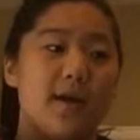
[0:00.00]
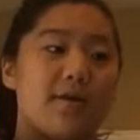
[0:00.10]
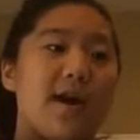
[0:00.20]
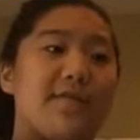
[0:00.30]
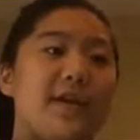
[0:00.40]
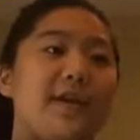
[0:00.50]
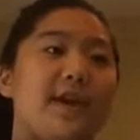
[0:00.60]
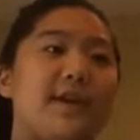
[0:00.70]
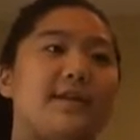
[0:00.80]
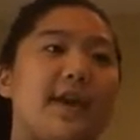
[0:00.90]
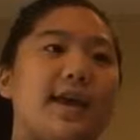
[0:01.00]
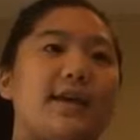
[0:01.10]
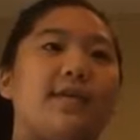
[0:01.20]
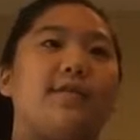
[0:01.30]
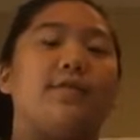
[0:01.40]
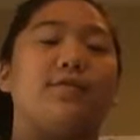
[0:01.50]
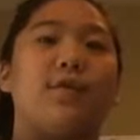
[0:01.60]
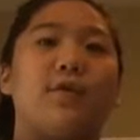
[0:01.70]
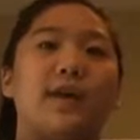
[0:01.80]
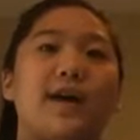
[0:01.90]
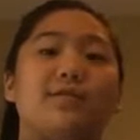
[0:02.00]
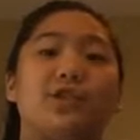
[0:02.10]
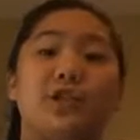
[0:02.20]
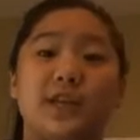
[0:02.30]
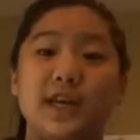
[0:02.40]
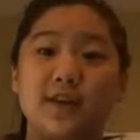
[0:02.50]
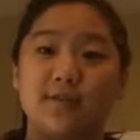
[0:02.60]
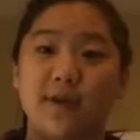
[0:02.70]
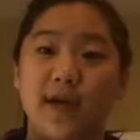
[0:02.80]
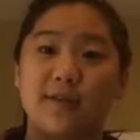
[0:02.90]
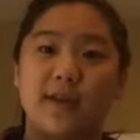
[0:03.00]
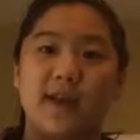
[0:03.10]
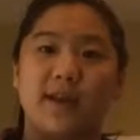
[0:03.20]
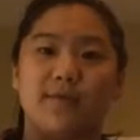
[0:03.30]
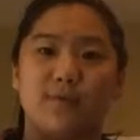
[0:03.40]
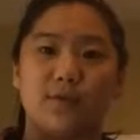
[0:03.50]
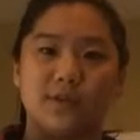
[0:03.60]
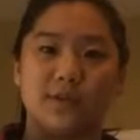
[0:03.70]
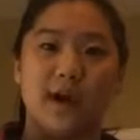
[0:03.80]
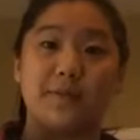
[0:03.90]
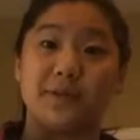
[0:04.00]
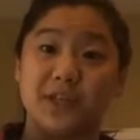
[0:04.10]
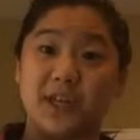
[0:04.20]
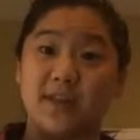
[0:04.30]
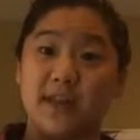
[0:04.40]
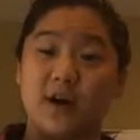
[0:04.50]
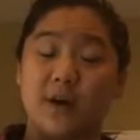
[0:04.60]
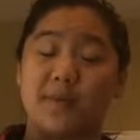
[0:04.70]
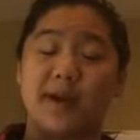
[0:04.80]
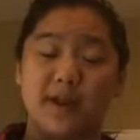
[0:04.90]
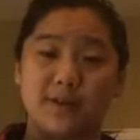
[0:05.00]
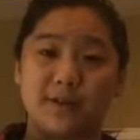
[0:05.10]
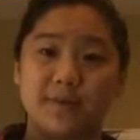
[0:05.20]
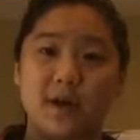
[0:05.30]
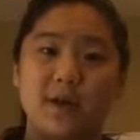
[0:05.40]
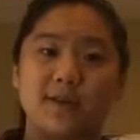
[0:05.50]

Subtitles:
graphene is a rolled out sheet rather than a rolled up sheet like carbon nanotubes are,